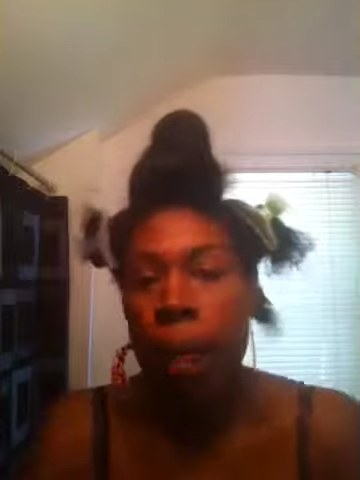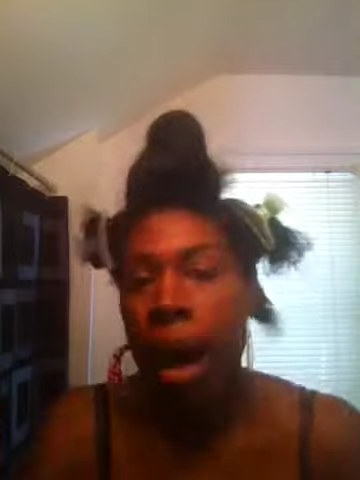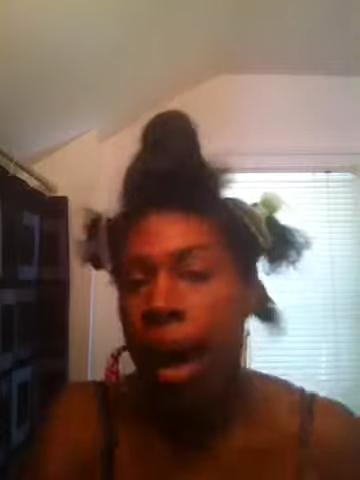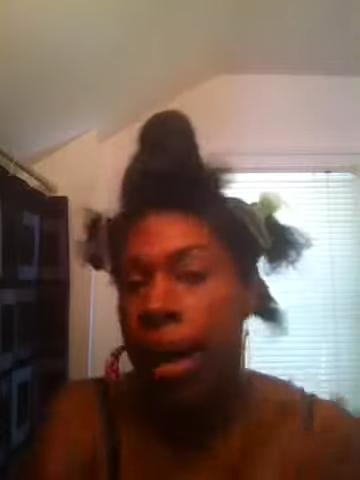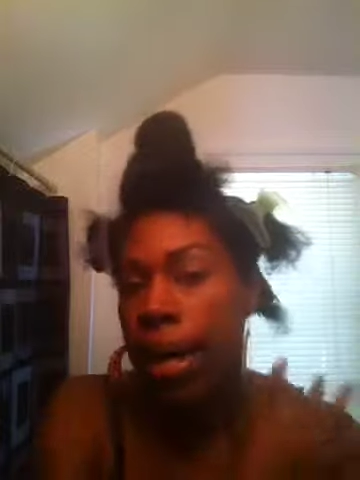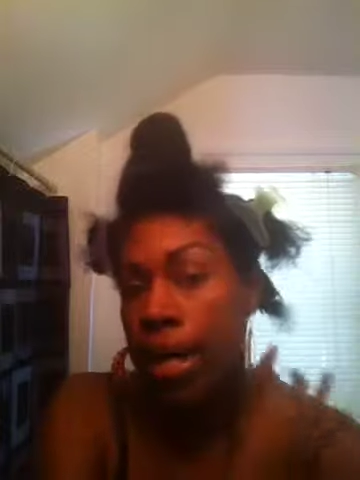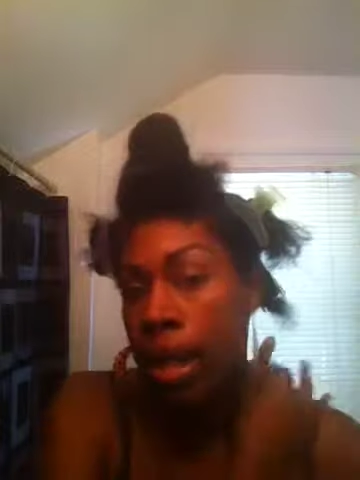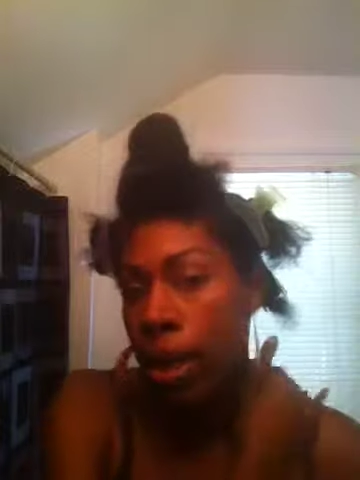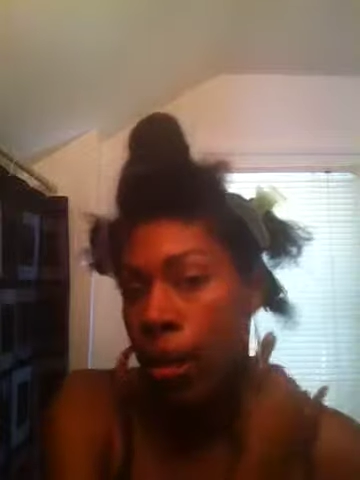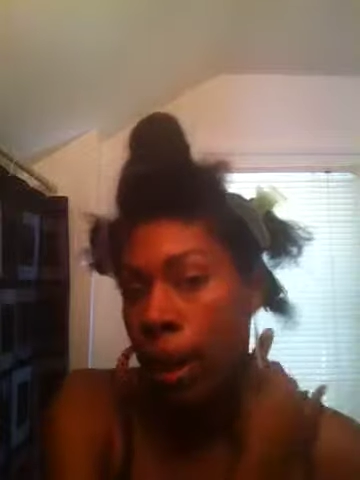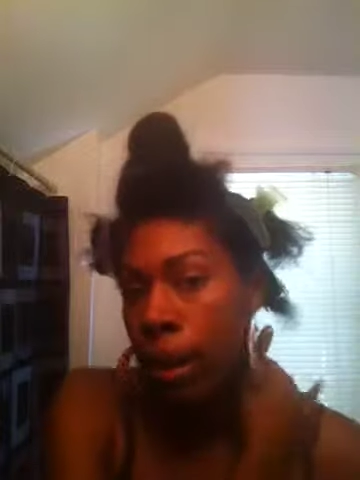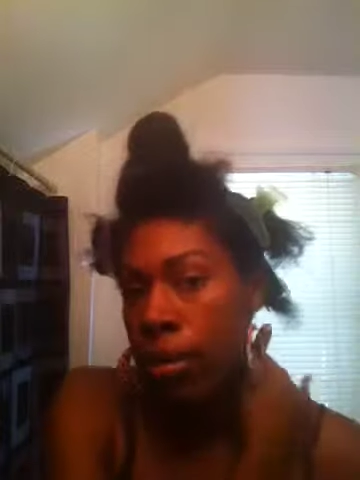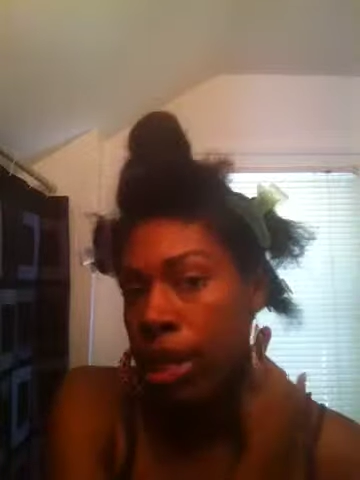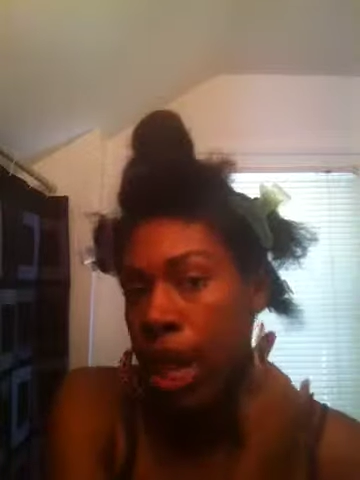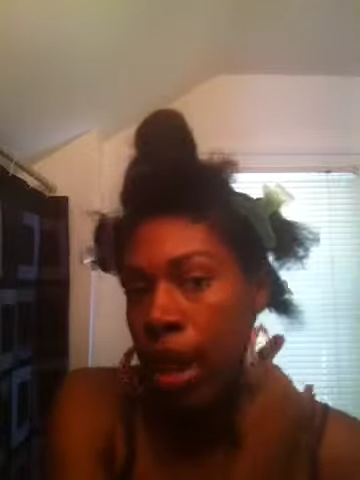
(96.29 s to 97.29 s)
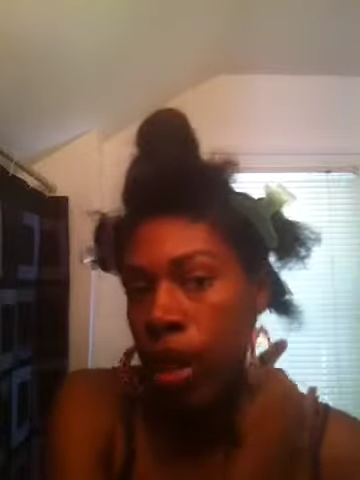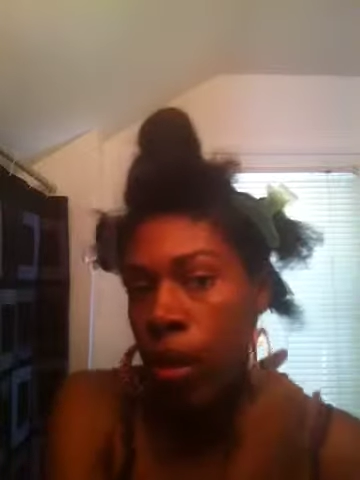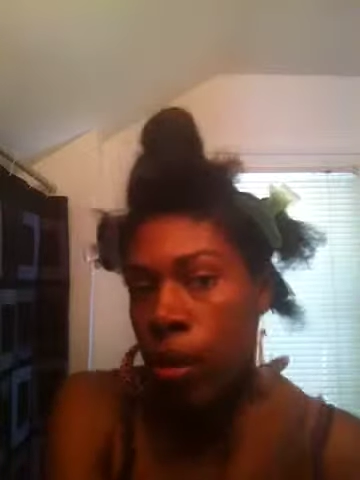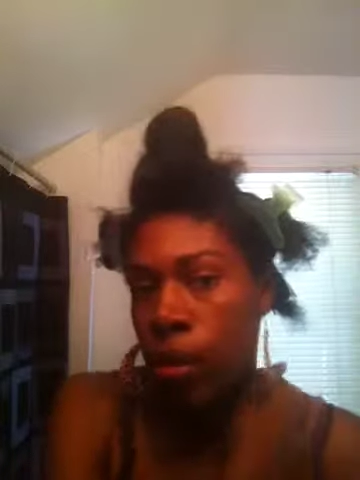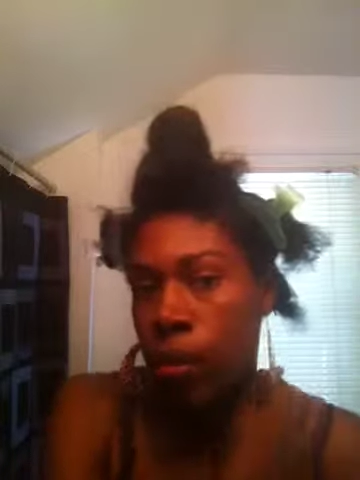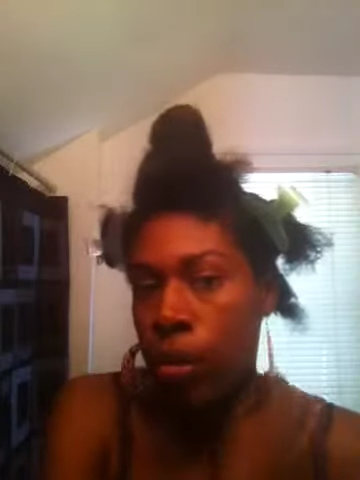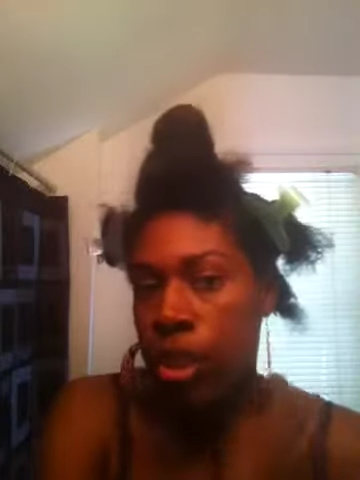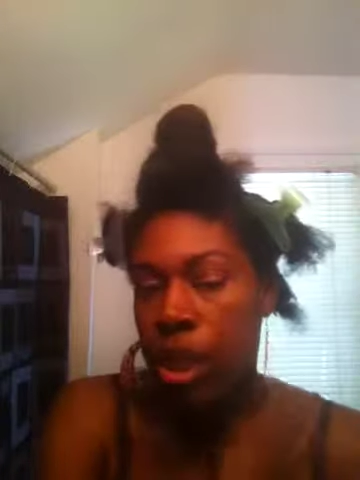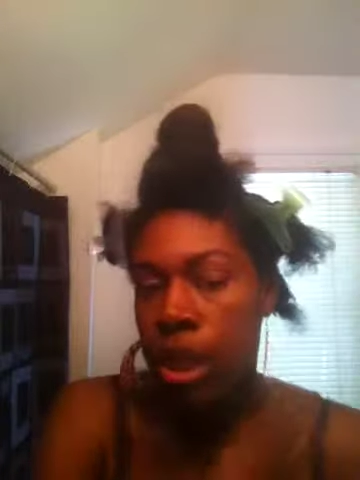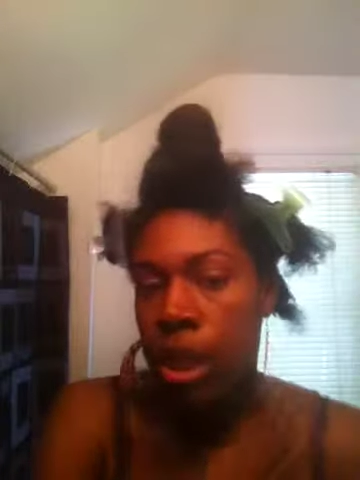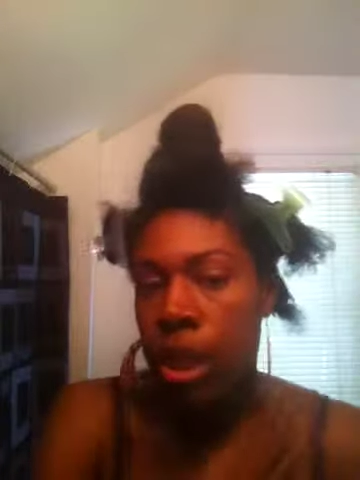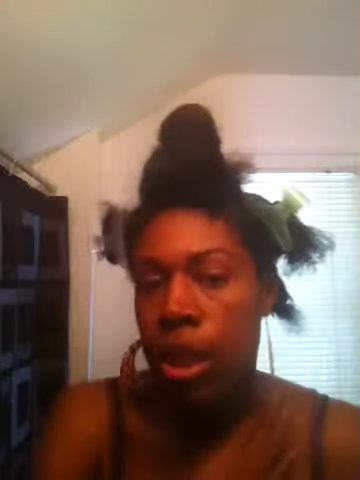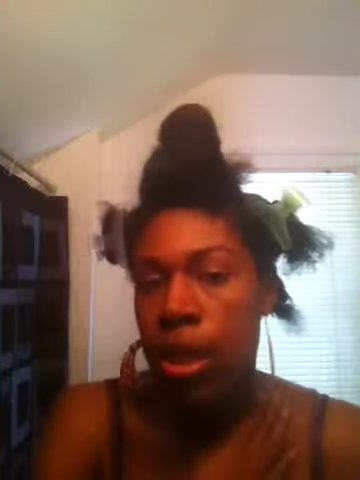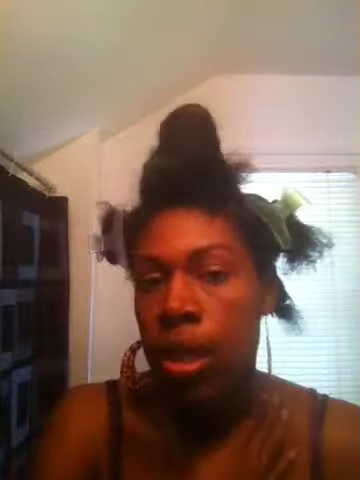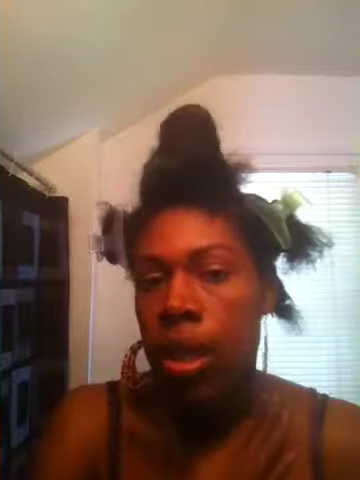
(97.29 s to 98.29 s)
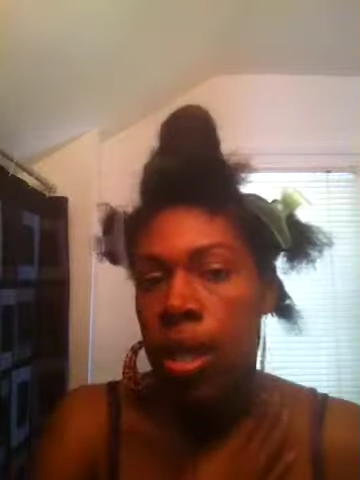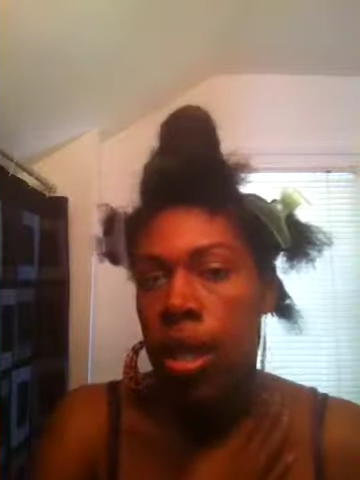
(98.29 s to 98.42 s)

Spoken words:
my Instagram channel, Regina